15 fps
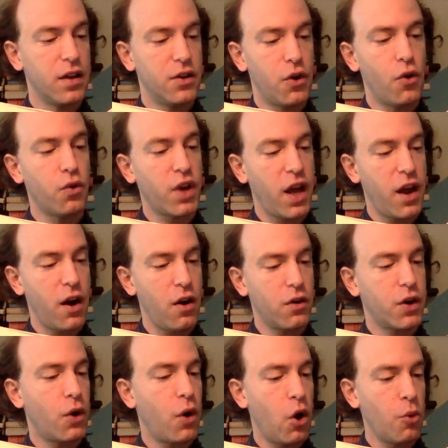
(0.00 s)
No care,
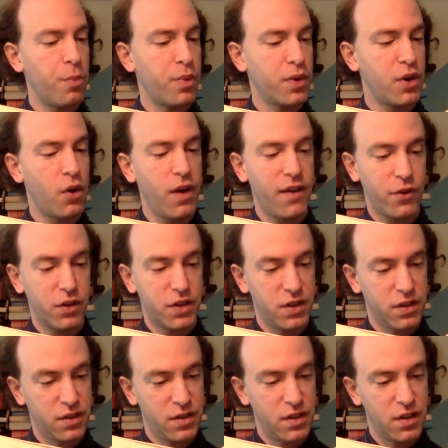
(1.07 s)
no hope, no
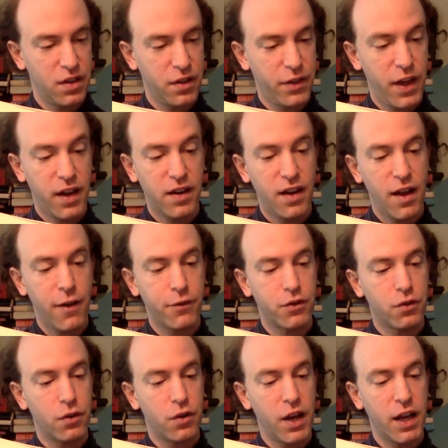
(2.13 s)
effort. Then,
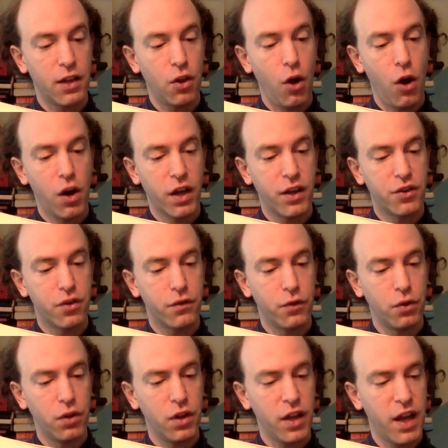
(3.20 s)
after a long
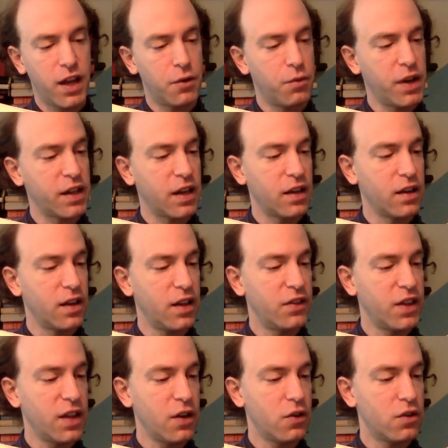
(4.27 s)
interval, a ringing
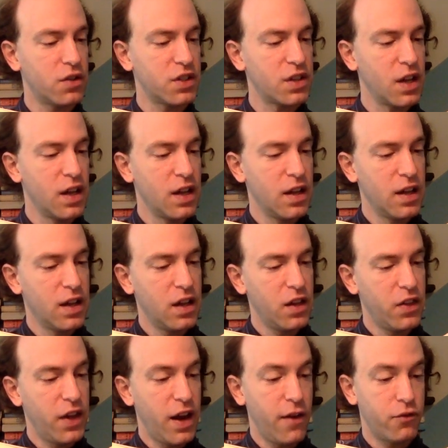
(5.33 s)
in the ears.
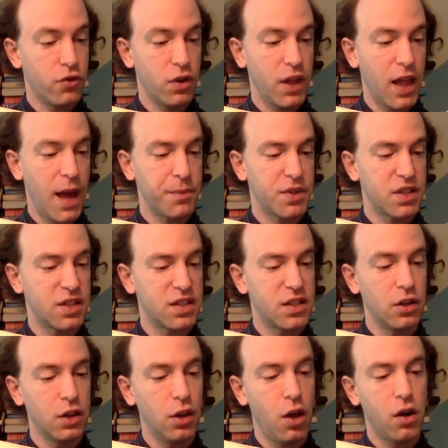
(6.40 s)
Then, after a lapse
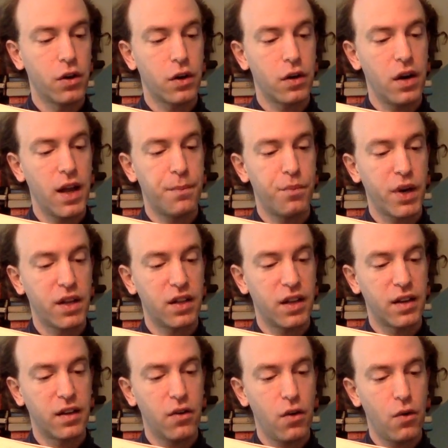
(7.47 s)
still longer, a
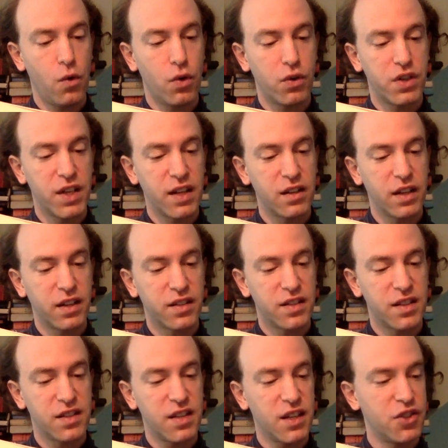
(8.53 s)
prickling or tingling
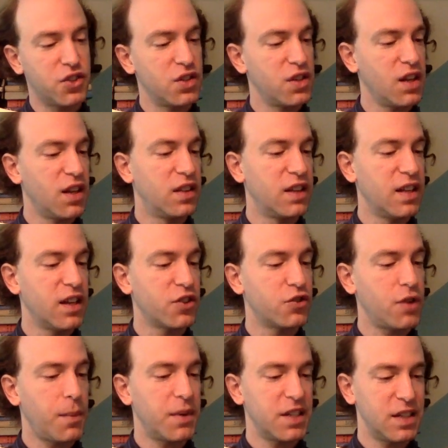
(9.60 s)
sensation in the
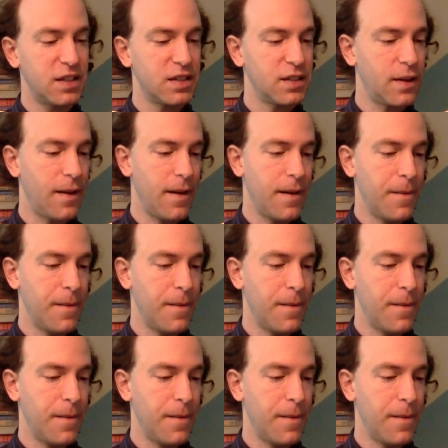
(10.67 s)
extremities.